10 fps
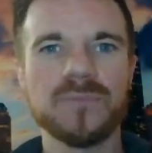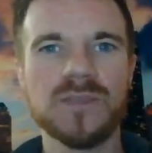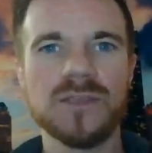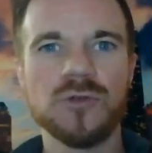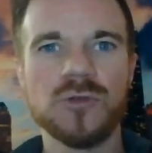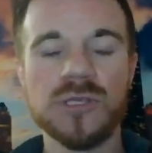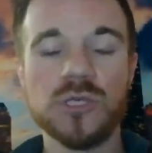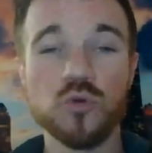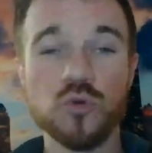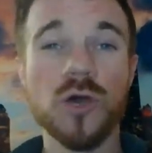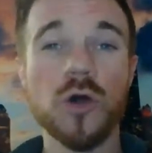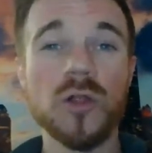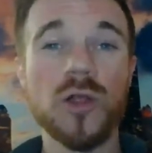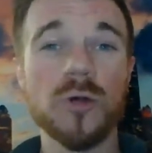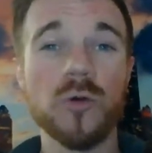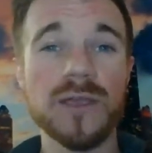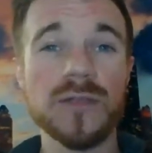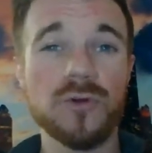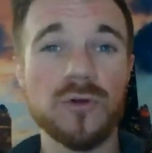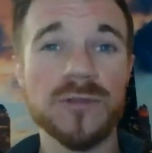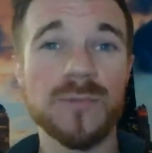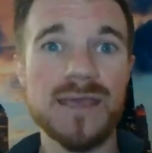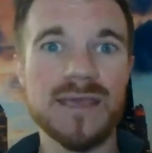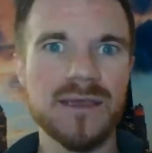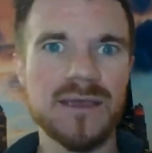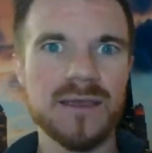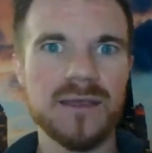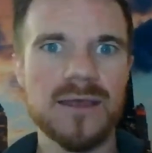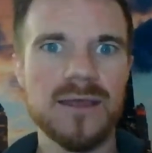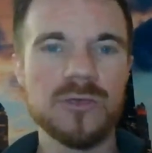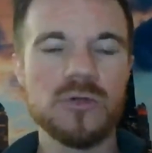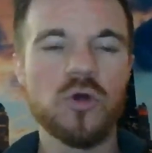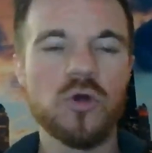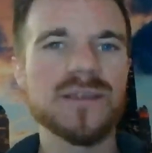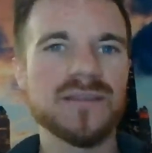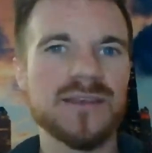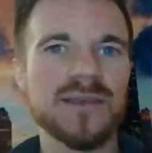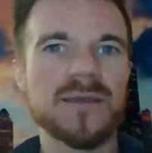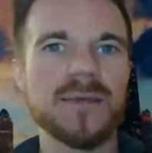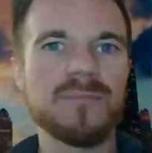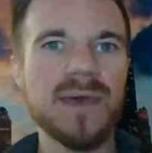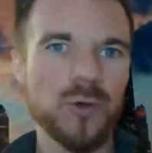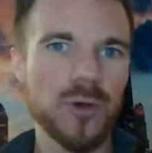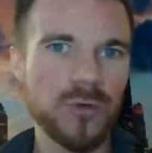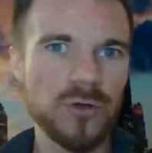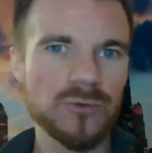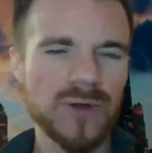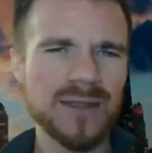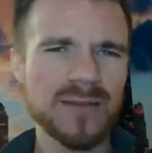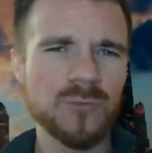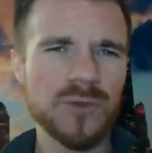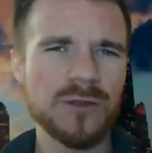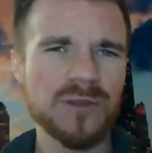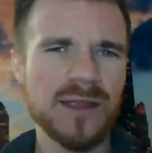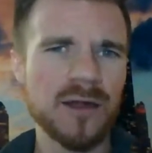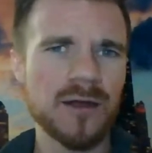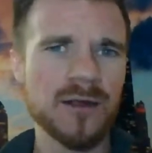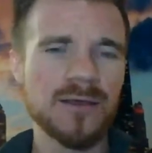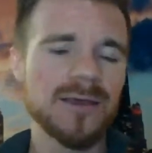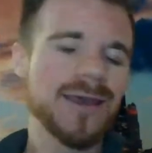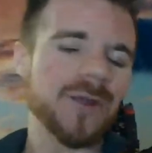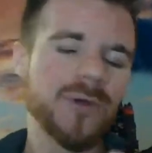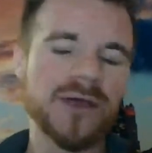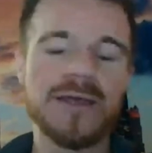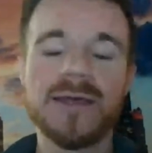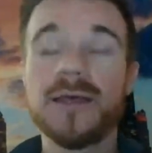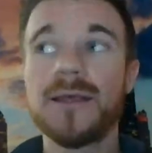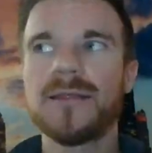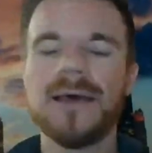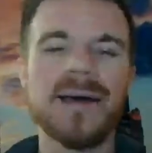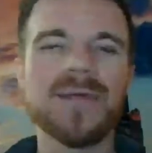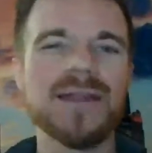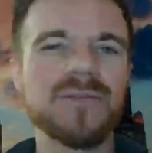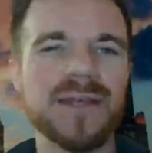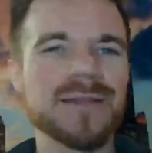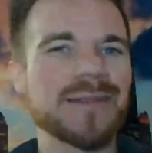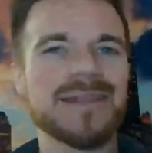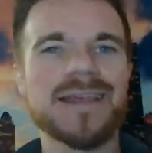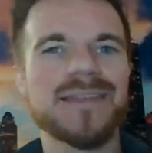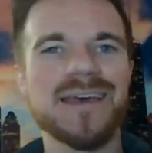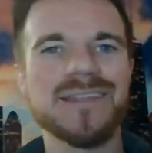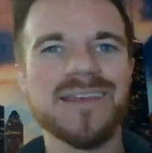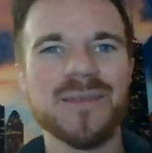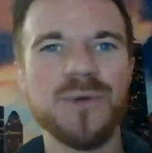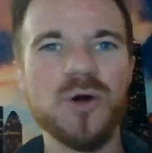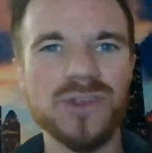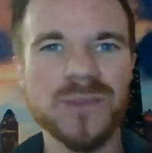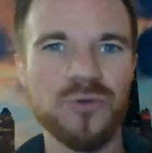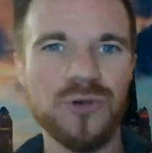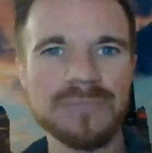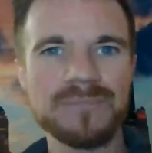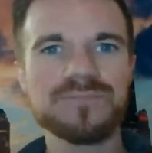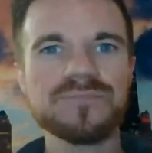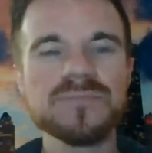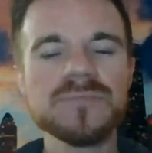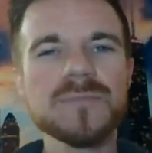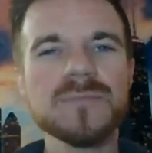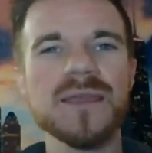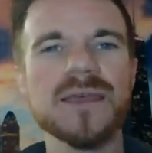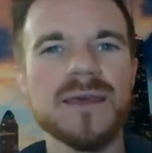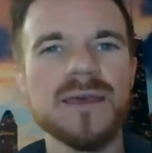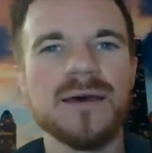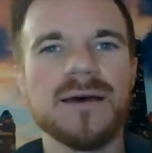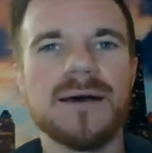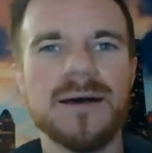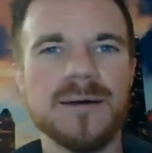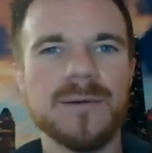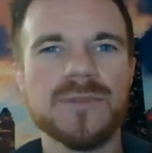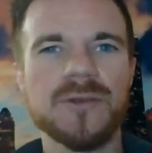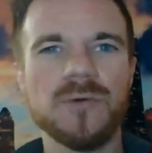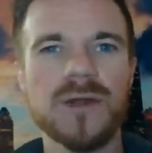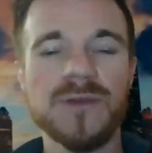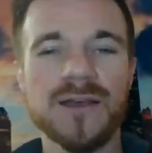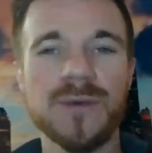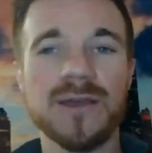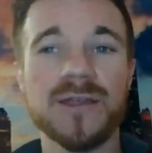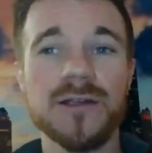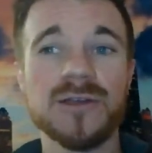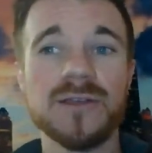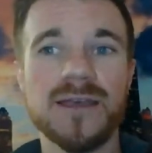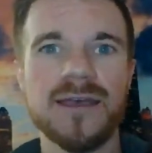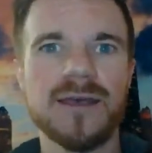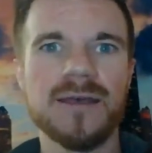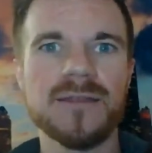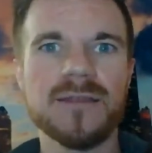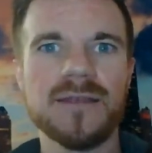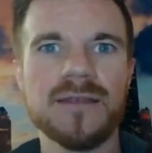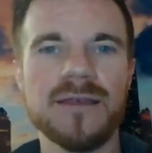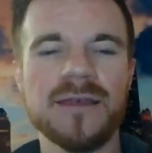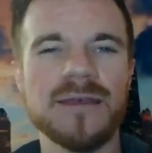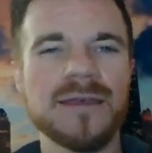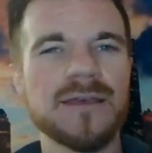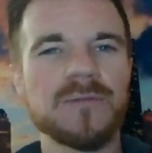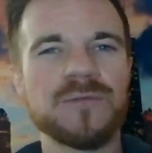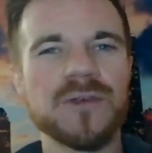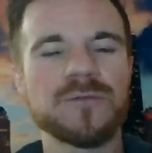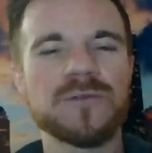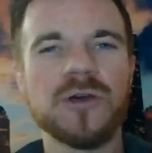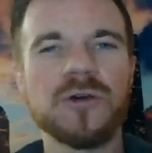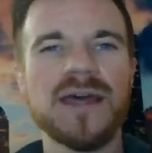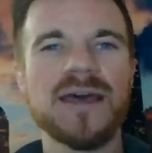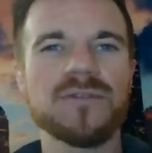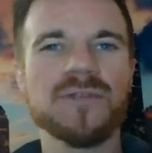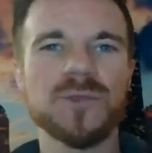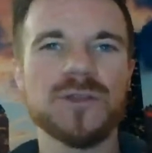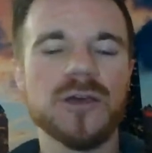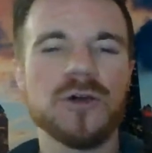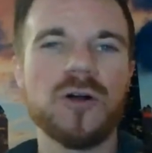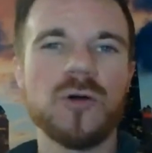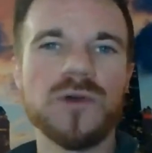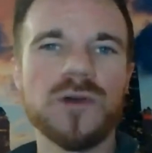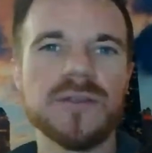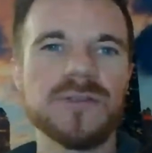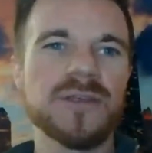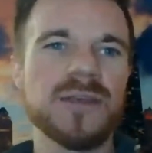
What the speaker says: you go a long way towards making your listing memorable, right? When you're there. Anyway, I'm not even that's a bonus point. So what I'm talking about here is, if you don't have something to go home with,